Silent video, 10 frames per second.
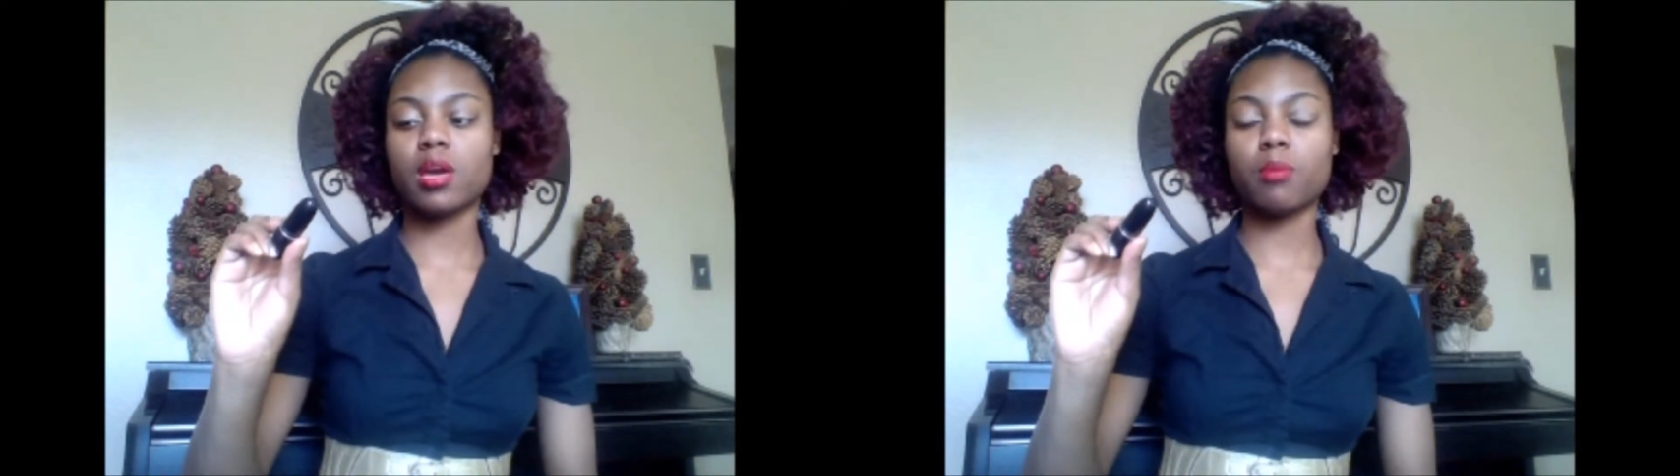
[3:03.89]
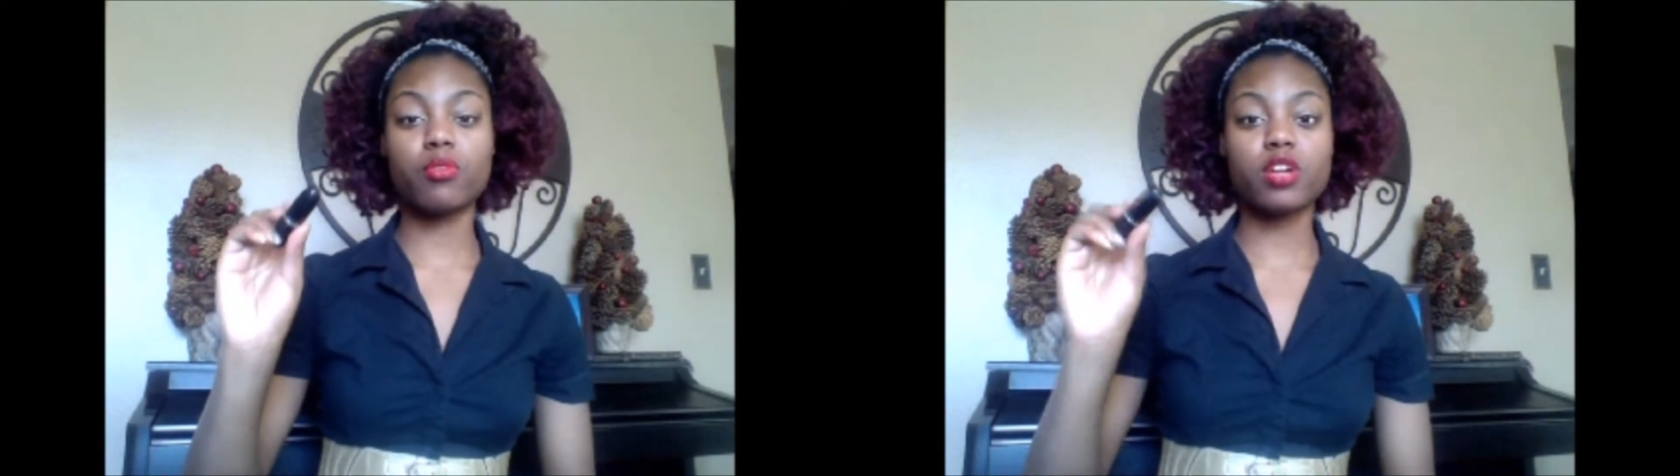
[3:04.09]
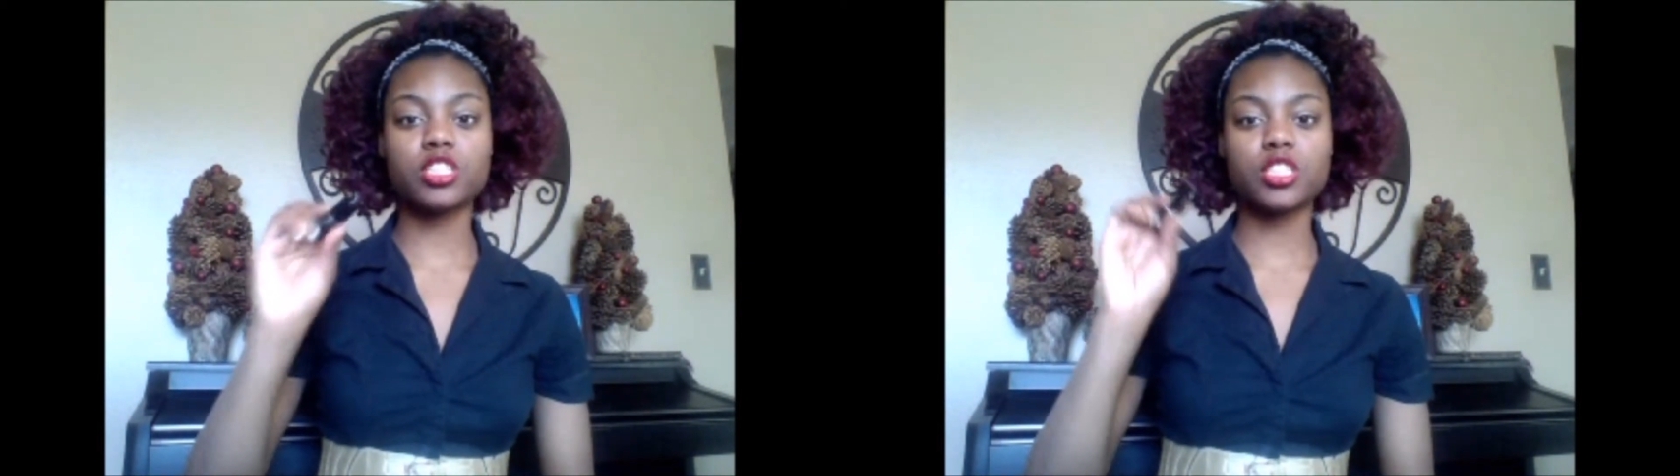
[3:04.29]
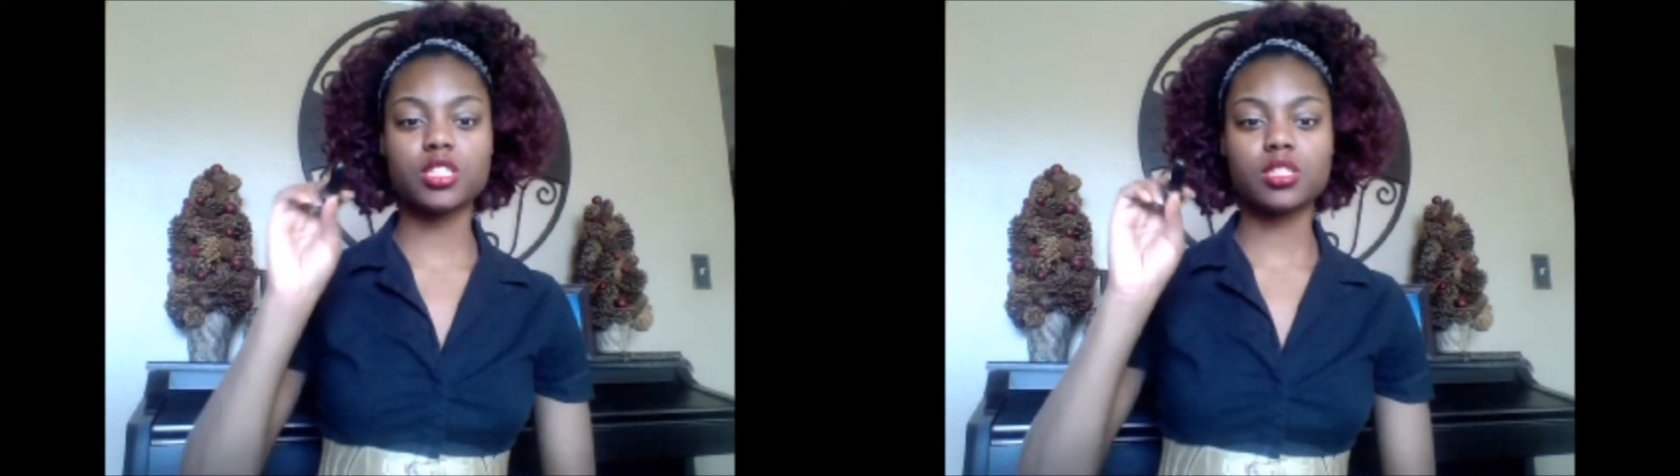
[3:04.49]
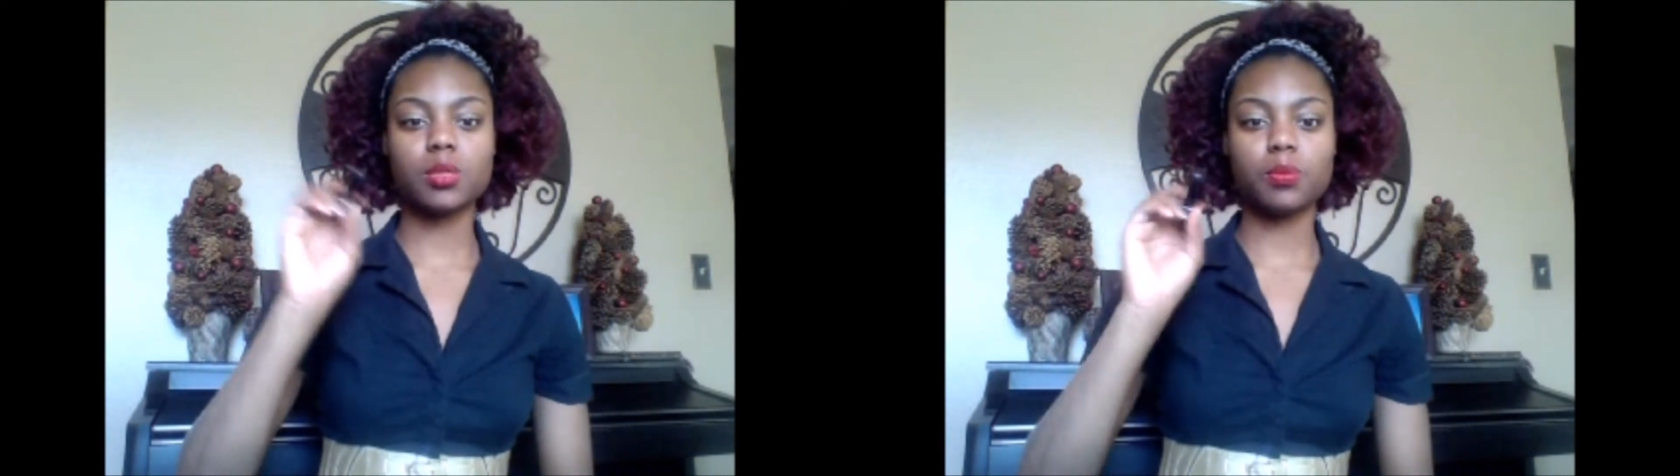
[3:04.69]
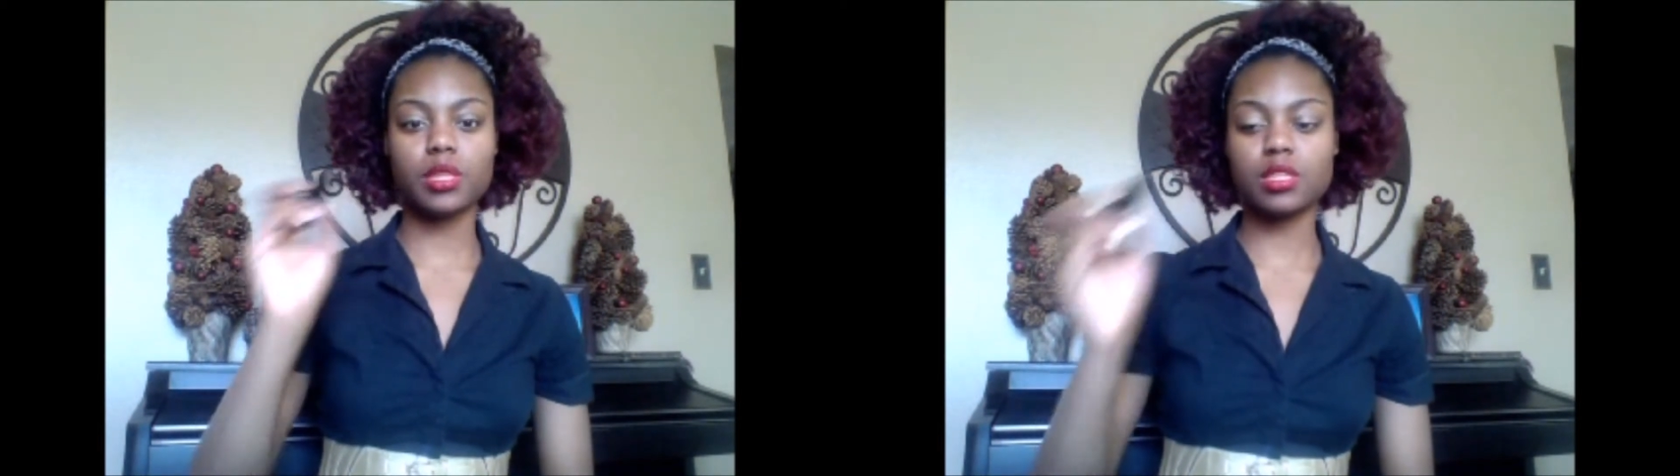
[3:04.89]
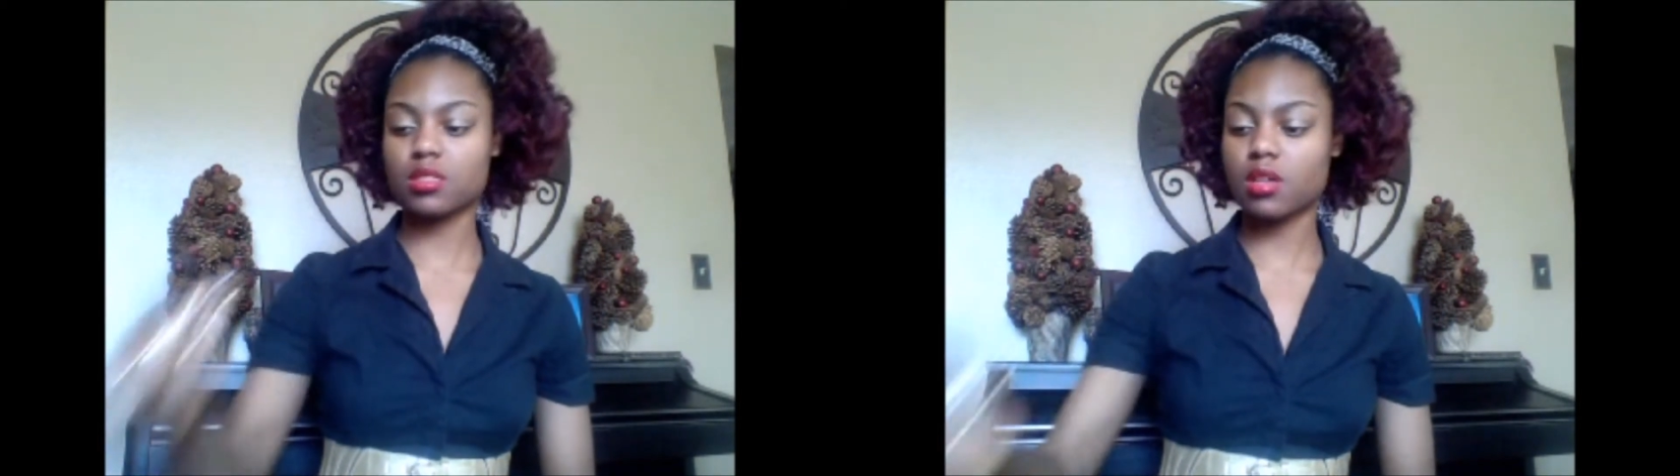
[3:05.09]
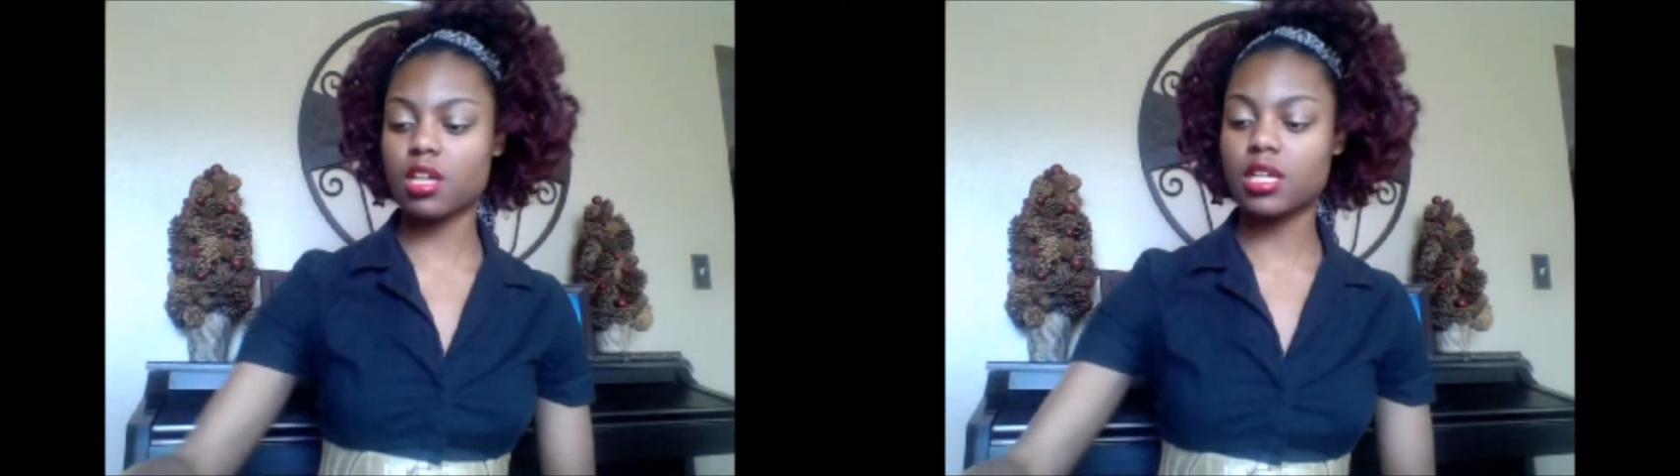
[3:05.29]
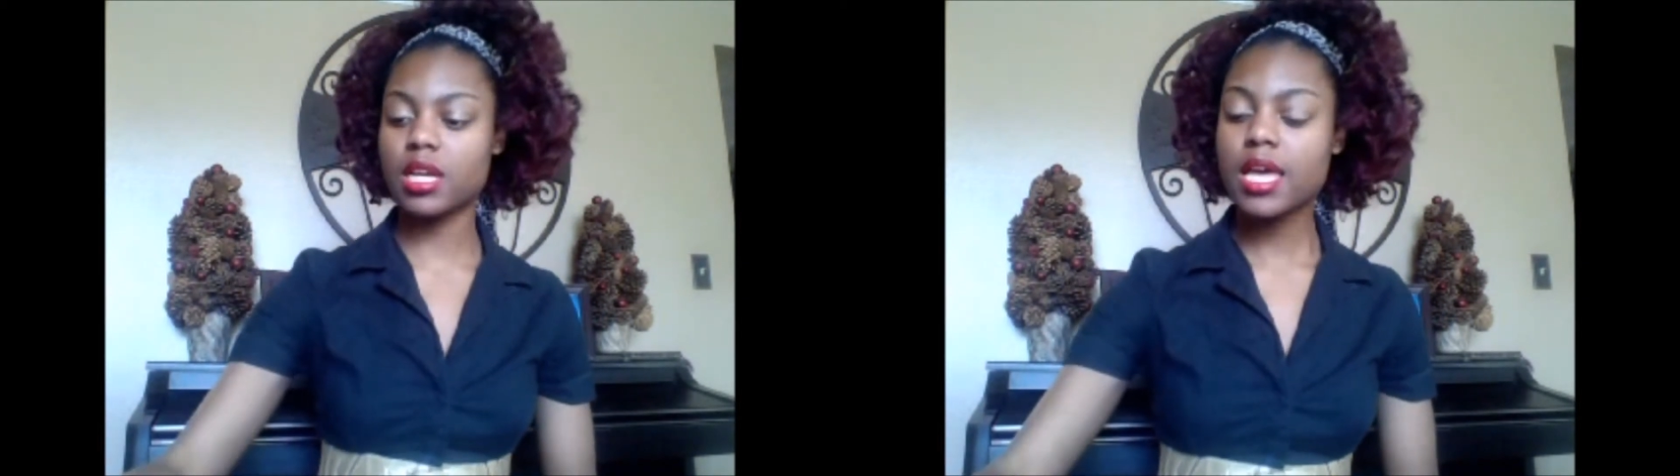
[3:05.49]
a brush to put this on.